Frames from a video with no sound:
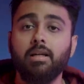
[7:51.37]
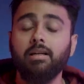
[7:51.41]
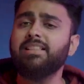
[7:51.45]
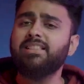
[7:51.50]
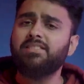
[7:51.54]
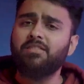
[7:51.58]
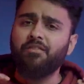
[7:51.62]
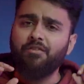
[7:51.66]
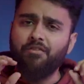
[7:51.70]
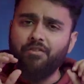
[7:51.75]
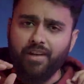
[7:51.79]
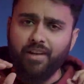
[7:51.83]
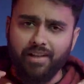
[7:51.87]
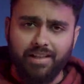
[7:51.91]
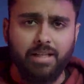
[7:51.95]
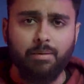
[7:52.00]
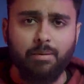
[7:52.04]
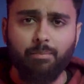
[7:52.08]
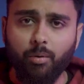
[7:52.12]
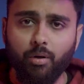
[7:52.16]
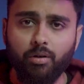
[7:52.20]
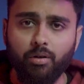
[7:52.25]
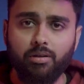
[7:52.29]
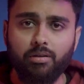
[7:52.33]
It's very
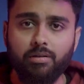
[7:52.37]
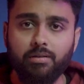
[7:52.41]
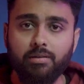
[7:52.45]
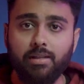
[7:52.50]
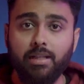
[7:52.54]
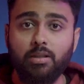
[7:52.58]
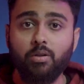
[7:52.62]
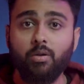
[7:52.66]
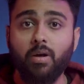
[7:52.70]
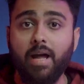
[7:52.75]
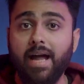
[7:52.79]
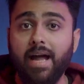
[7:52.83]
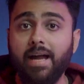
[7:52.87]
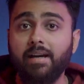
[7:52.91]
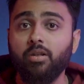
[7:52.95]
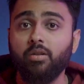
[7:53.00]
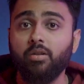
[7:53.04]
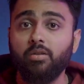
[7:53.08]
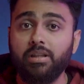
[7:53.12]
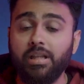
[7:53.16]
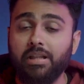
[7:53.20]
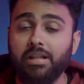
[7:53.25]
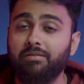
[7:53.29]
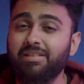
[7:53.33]
important that you add
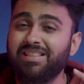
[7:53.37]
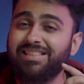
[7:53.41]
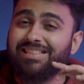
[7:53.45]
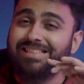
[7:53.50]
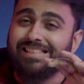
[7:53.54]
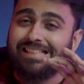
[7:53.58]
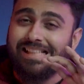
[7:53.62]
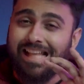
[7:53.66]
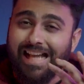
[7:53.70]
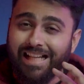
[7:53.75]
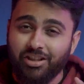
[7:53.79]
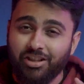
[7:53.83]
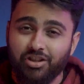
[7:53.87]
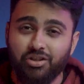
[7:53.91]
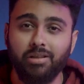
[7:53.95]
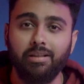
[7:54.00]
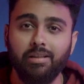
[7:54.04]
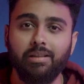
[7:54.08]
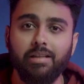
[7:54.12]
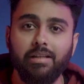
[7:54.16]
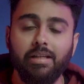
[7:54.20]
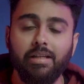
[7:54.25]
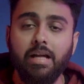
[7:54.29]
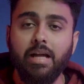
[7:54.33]
your keywords
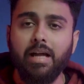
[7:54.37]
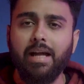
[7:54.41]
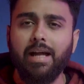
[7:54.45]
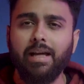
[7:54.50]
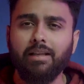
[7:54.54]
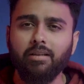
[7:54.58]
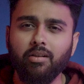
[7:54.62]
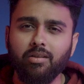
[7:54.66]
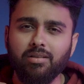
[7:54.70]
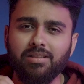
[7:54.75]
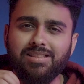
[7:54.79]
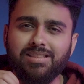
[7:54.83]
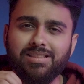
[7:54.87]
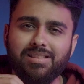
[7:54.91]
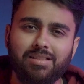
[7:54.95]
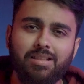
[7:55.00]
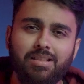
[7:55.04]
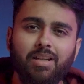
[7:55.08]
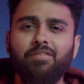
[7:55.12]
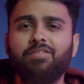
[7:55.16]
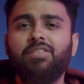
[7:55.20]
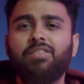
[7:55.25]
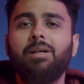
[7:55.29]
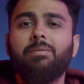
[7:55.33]
naturally and not
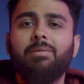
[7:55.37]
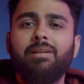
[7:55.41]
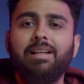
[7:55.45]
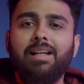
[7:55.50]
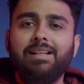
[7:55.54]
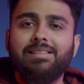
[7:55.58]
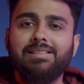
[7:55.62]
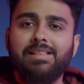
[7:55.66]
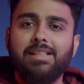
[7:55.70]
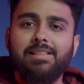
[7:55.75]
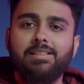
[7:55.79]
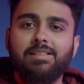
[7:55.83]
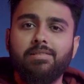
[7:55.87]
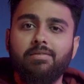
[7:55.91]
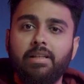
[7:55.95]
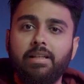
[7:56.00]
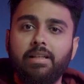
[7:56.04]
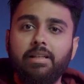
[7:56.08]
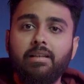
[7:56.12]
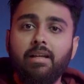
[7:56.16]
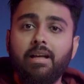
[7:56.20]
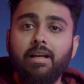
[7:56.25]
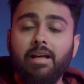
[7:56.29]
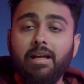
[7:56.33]
stuff them in
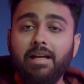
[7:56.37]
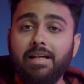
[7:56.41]
excessively,